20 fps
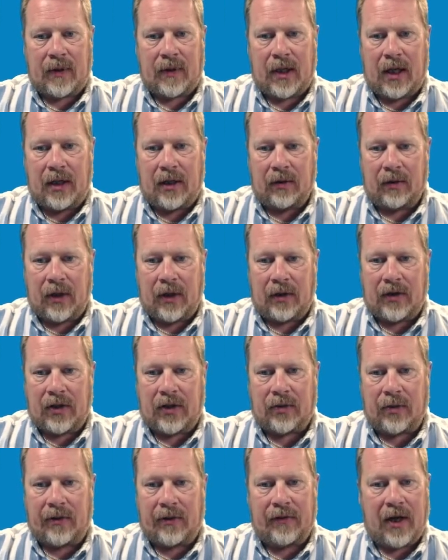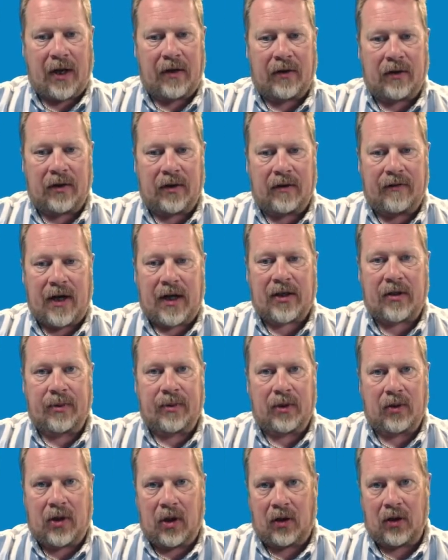you'll notice we've now got a
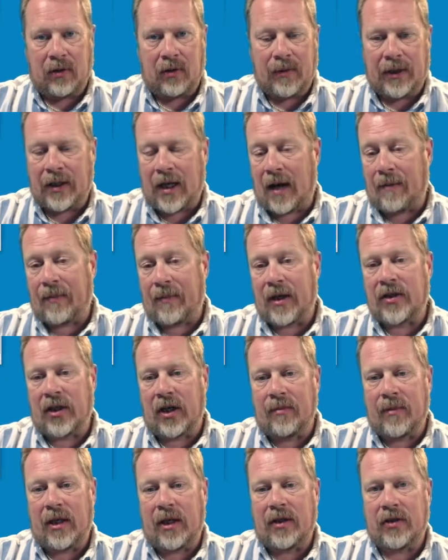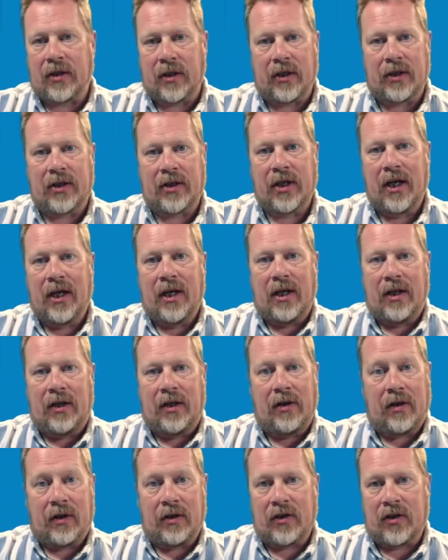VATable column, and that basically means that
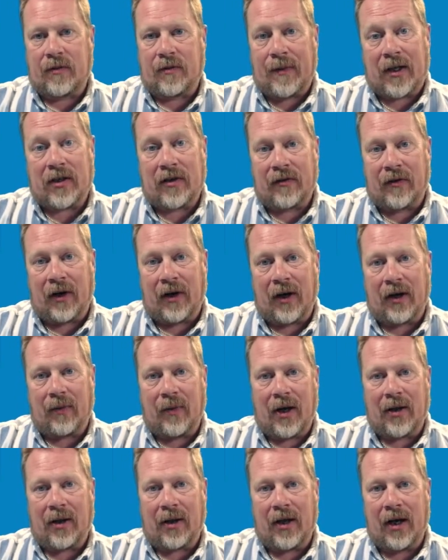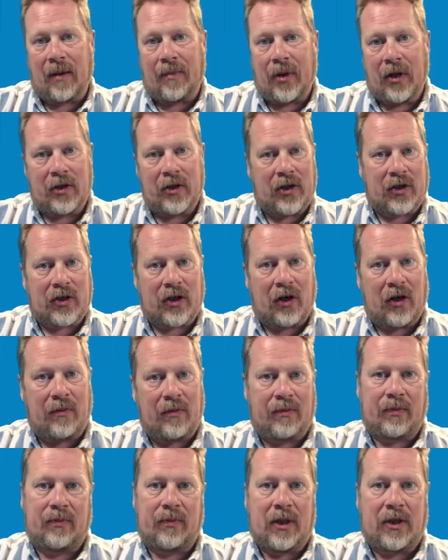you can specify whether a purchase type
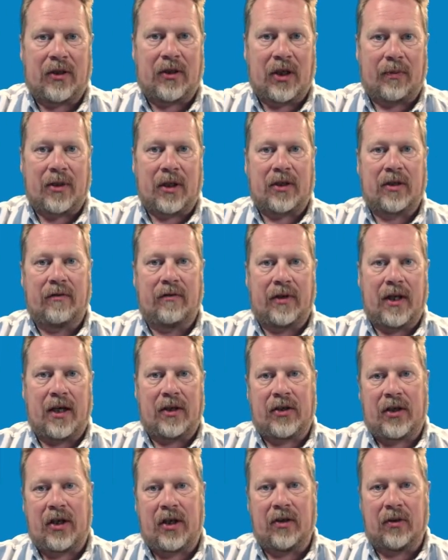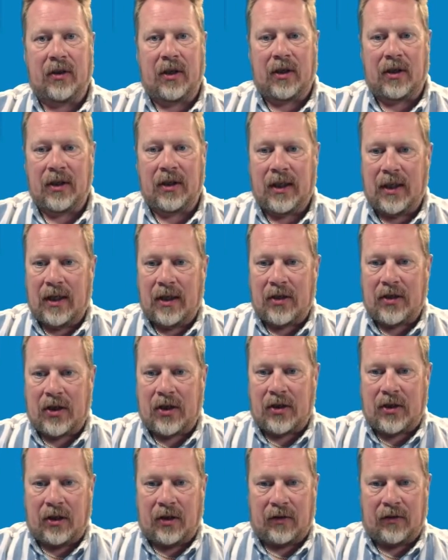is subject to VAT or not. So
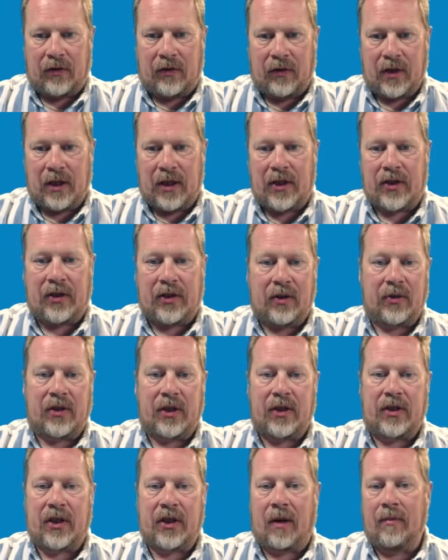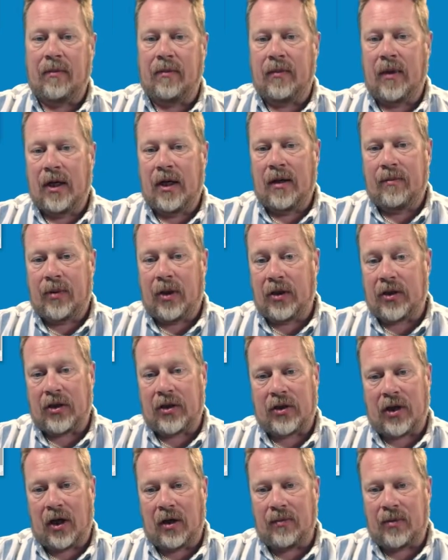as you look through the list, you'll see some purchase
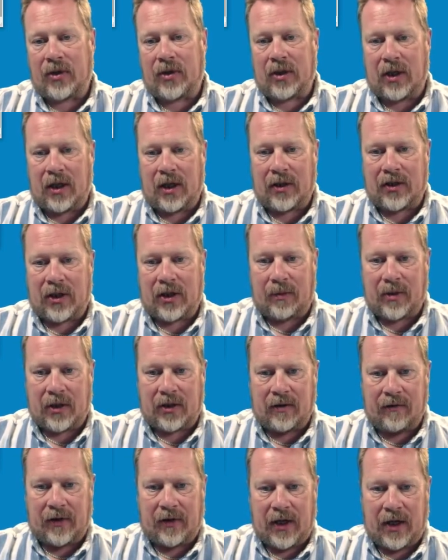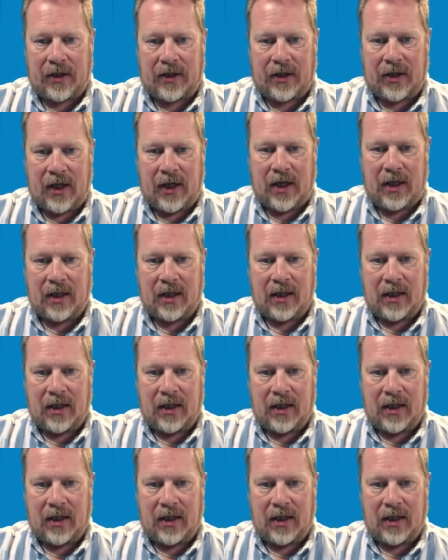types are subject to VAT